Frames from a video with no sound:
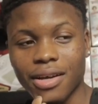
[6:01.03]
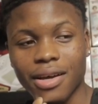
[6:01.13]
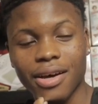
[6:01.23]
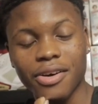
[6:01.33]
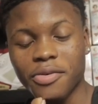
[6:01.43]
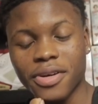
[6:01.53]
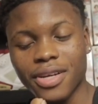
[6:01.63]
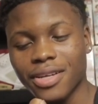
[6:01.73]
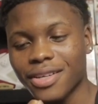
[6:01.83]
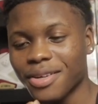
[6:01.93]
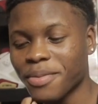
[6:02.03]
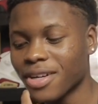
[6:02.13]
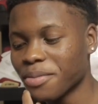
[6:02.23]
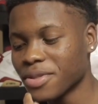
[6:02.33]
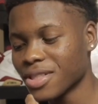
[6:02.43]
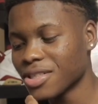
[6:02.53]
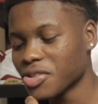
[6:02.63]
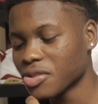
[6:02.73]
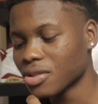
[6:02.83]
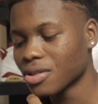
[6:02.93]
I don't want to hear nothing about no
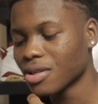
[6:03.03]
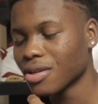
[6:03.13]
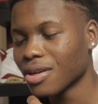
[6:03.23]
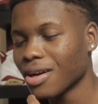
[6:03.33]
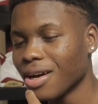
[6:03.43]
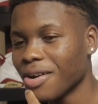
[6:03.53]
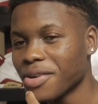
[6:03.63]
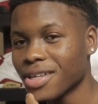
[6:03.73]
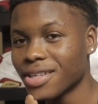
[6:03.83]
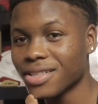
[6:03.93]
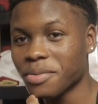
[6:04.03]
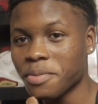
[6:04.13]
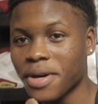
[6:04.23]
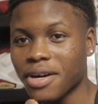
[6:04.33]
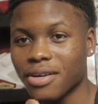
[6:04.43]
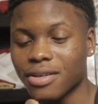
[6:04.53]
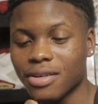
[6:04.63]
potential. I want to hear something about,